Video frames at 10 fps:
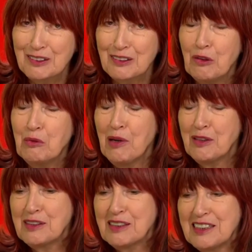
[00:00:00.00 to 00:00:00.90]
took
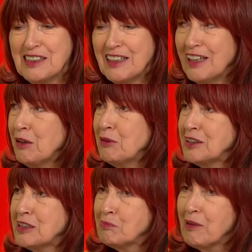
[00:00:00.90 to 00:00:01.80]
almost a year with
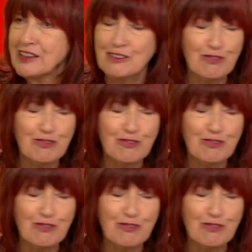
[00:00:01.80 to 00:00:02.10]
his best friend.